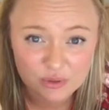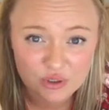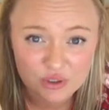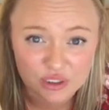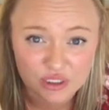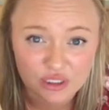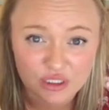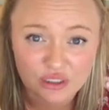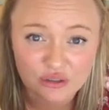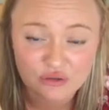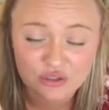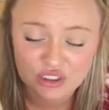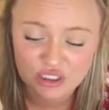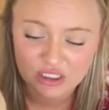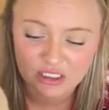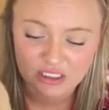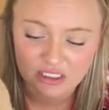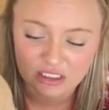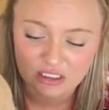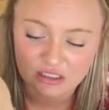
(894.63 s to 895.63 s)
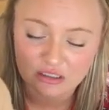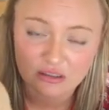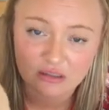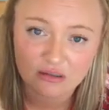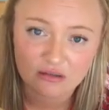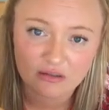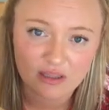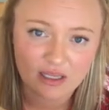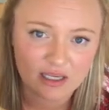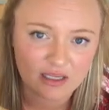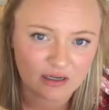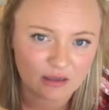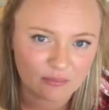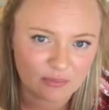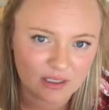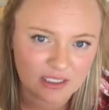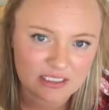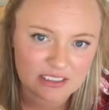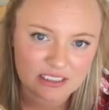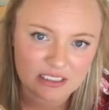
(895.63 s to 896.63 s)
portray the ocean, I need to do that. I'm
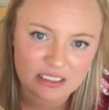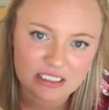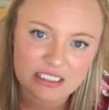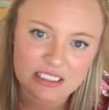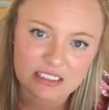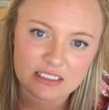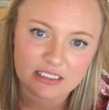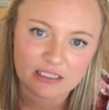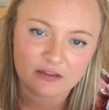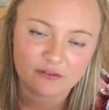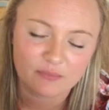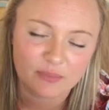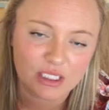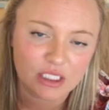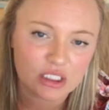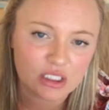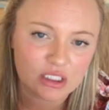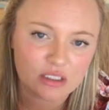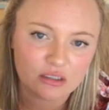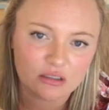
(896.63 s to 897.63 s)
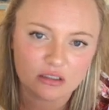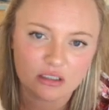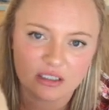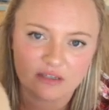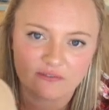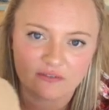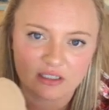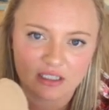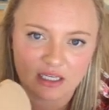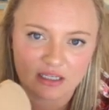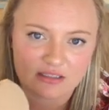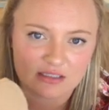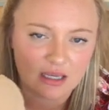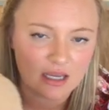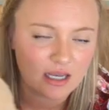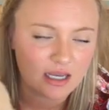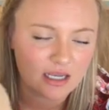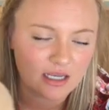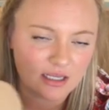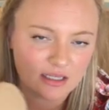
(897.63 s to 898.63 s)
painting the detail of my turtle. If he has
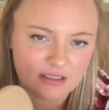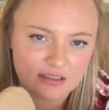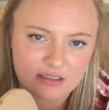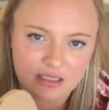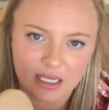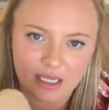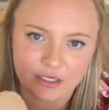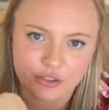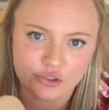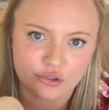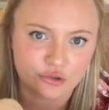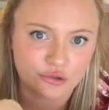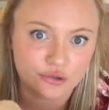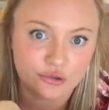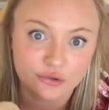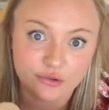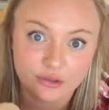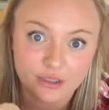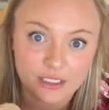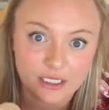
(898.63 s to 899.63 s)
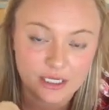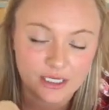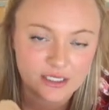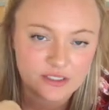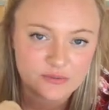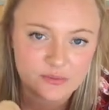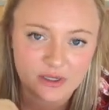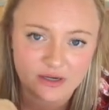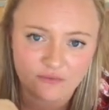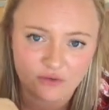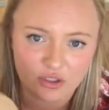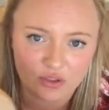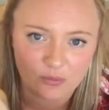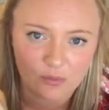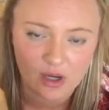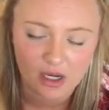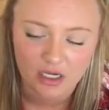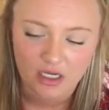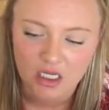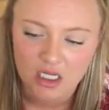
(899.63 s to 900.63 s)
eyes, add your googly eyes, whatever you
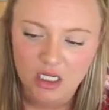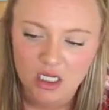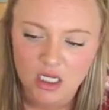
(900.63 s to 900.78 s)
want.